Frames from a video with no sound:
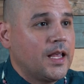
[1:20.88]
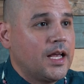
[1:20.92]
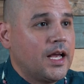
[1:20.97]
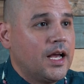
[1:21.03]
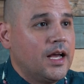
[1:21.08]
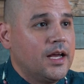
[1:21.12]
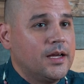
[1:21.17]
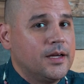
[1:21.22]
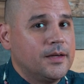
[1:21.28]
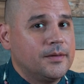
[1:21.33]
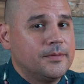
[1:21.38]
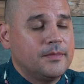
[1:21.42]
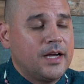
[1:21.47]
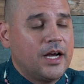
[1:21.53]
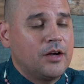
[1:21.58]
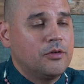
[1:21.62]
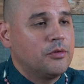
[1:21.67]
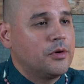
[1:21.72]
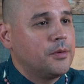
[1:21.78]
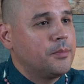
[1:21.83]
I
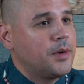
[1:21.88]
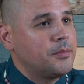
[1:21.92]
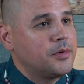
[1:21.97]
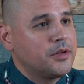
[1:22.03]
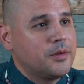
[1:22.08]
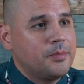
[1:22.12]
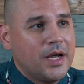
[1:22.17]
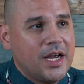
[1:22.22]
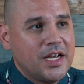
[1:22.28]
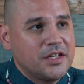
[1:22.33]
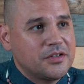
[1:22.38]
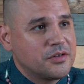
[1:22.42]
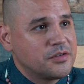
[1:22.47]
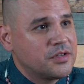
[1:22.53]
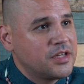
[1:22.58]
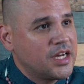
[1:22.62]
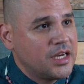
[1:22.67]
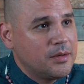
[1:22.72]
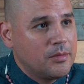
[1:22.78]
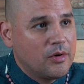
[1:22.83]
don't remember the pastor's
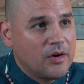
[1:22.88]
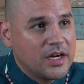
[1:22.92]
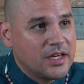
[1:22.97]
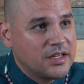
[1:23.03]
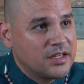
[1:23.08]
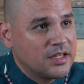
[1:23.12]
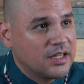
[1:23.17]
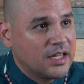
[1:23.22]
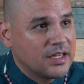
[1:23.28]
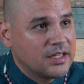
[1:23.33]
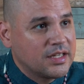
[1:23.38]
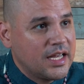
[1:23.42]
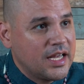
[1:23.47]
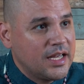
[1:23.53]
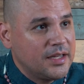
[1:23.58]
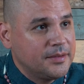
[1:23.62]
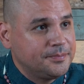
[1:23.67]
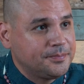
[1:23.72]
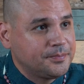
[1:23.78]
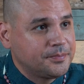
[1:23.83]
name or anything like
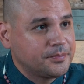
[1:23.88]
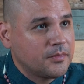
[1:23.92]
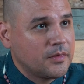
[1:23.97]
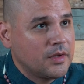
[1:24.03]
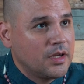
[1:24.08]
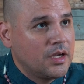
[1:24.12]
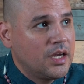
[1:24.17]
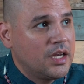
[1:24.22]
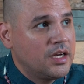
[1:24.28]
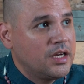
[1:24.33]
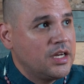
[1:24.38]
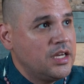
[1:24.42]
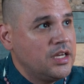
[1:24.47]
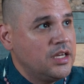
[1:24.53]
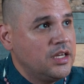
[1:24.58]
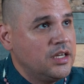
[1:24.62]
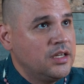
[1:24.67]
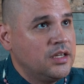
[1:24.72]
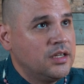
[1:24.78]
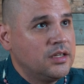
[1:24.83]
that. And
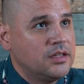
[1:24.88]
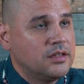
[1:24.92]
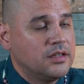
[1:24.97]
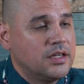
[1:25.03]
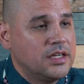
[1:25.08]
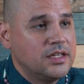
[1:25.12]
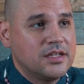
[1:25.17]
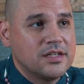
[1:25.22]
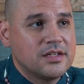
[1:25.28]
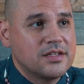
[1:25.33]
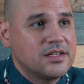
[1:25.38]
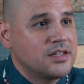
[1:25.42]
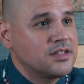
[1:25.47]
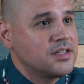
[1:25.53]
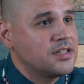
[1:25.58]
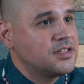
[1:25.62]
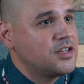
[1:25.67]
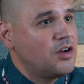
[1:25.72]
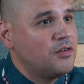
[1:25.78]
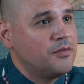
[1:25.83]
he just does
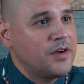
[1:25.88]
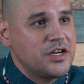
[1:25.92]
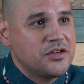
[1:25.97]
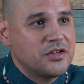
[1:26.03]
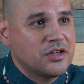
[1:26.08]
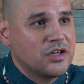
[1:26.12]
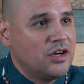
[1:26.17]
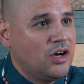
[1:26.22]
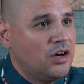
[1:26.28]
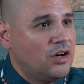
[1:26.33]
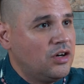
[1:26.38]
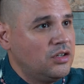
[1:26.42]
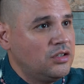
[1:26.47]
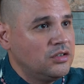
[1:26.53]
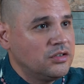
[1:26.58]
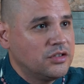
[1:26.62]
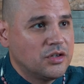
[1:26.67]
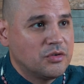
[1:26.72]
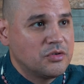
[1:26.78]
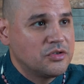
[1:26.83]
a salvation
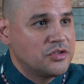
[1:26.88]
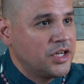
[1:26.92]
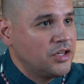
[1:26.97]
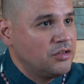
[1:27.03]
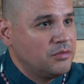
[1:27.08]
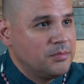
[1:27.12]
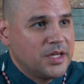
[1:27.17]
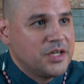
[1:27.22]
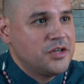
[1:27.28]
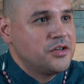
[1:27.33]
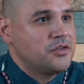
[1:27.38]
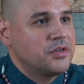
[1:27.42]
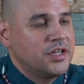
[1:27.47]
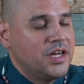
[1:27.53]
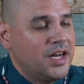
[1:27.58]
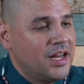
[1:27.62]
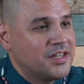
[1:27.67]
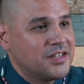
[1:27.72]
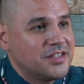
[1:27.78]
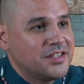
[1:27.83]
call, jail ministry.
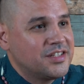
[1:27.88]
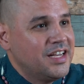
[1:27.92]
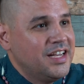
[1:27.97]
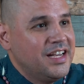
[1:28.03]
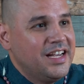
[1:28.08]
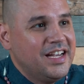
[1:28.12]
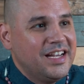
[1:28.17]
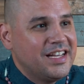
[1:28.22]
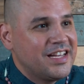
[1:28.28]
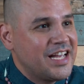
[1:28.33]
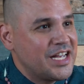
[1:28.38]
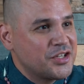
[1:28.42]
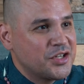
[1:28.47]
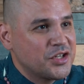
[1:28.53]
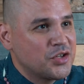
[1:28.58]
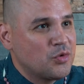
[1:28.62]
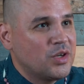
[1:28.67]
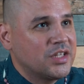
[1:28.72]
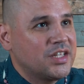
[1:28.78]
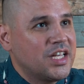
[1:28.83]
That's
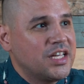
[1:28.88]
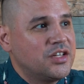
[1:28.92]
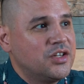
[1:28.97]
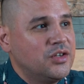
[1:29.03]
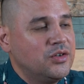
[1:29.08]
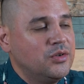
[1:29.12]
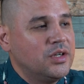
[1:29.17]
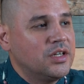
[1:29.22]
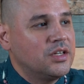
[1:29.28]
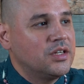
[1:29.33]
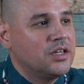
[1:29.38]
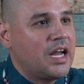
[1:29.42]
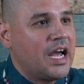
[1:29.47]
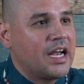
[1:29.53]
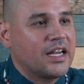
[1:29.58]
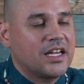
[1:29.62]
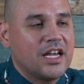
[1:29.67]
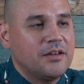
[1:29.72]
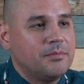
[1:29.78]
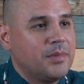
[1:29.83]
just what they do. And
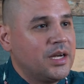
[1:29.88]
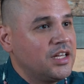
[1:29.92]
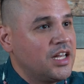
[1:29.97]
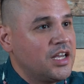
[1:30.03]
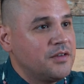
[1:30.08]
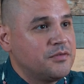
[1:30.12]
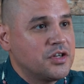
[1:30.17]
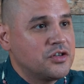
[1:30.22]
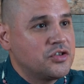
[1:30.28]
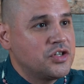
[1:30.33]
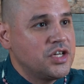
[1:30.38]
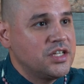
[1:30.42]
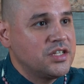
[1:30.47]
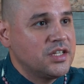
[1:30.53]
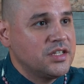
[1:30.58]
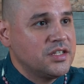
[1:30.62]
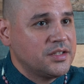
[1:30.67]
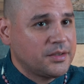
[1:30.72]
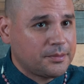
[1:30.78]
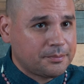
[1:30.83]
I gave my life to
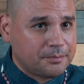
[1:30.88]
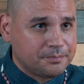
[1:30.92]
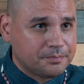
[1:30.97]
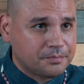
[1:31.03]
Jesus.